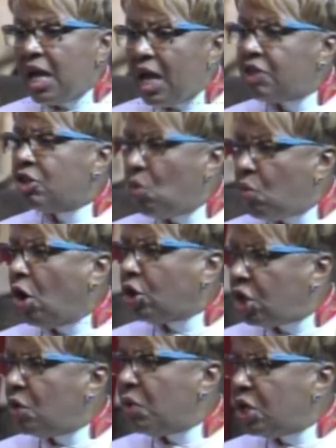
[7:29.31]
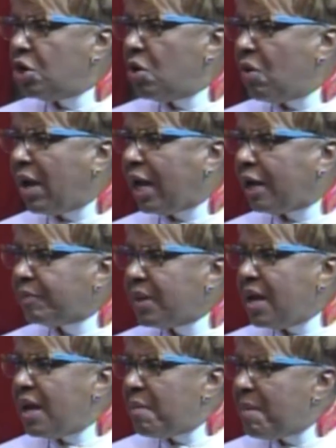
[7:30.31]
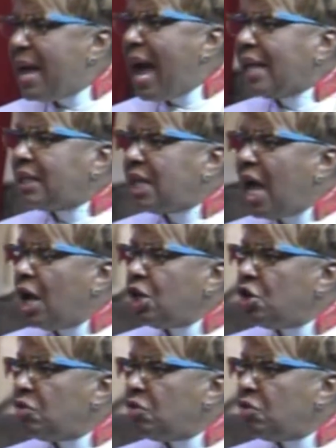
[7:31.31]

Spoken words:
in the work you were doing. May I tell you,